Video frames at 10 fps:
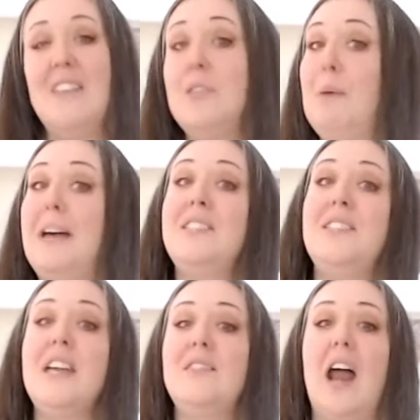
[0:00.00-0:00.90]
And the best
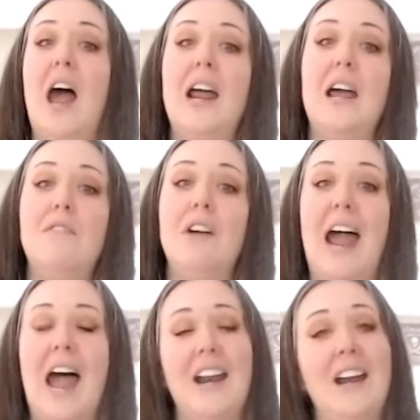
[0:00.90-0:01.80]
thing that I ever
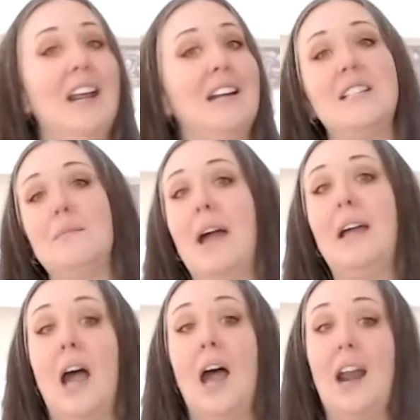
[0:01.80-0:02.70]
added into my
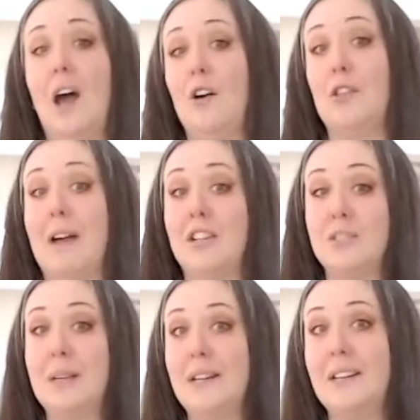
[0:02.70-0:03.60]
gut health
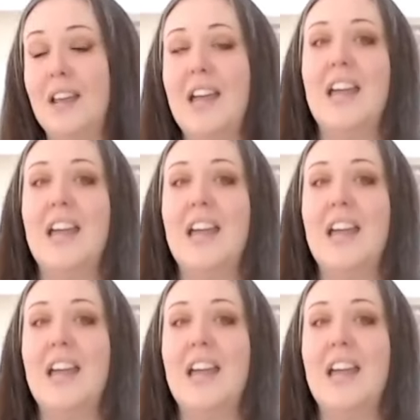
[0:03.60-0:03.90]
regimen